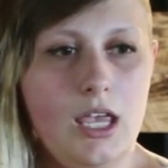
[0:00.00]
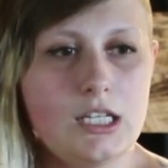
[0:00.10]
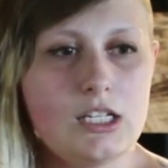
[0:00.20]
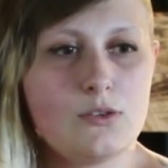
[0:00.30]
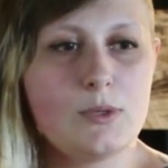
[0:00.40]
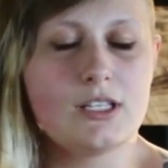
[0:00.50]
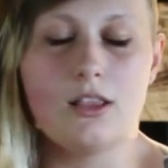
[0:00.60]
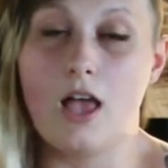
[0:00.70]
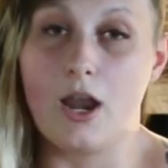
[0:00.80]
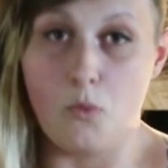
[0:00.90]
just was a
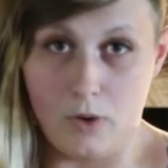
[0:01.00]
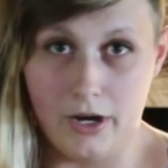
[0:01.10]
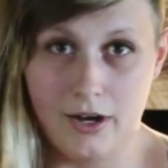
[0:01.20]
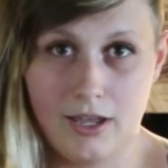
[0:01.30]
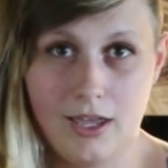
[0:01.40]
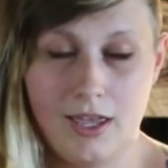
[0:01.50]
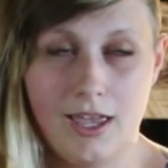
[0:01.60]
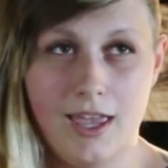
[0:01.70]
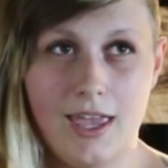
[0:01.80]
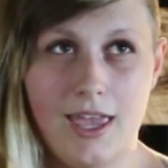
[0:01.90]
lot of work.
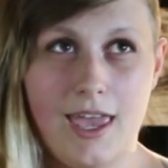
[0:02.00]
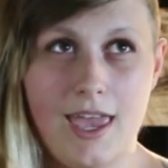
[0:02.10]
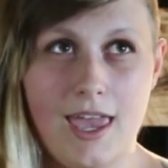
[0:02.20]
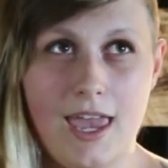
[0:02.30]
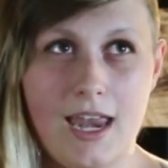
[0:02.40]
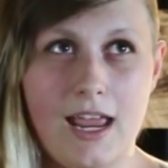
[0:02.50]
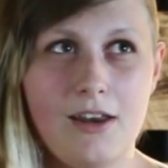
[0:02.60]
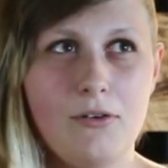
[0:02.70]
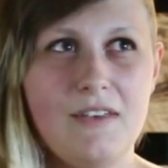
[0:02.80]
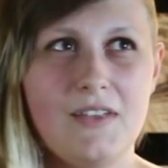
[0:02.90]
And I
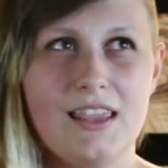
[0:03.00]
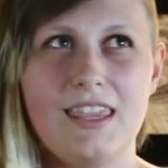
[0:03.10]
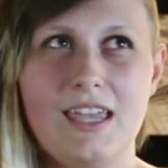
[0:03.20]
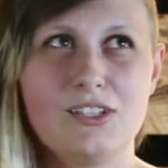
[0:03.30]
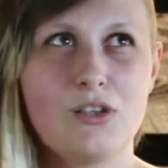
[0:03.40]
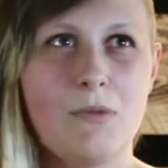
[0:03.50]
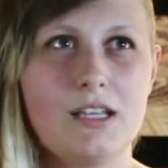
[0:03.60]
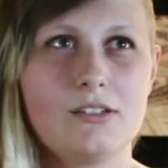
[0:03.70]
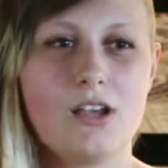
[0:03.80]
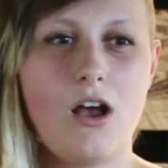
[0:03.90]
don't even think so
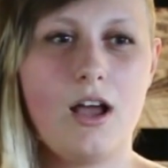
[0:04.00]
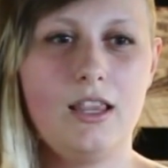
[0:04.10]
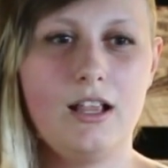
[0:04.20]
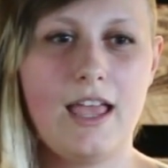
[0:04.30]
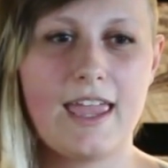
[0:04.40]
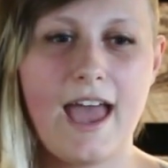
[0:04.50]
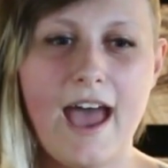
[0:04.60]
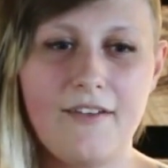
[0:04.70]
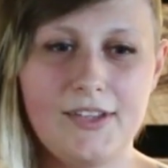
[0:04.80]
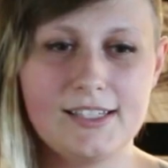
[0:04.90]
much on the like
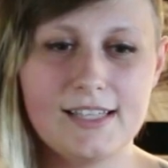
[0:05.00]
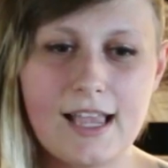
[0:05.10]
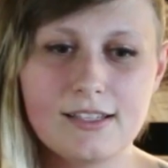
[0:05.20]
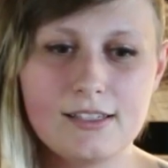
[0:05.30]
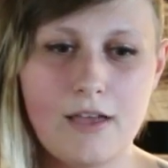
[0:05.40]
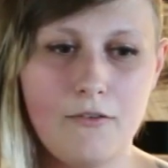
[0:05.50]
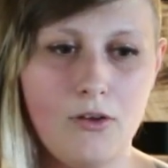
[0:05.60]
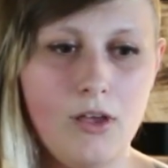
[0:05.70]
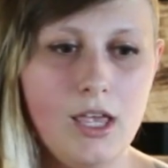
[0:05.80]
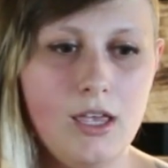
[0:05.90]
having sex level.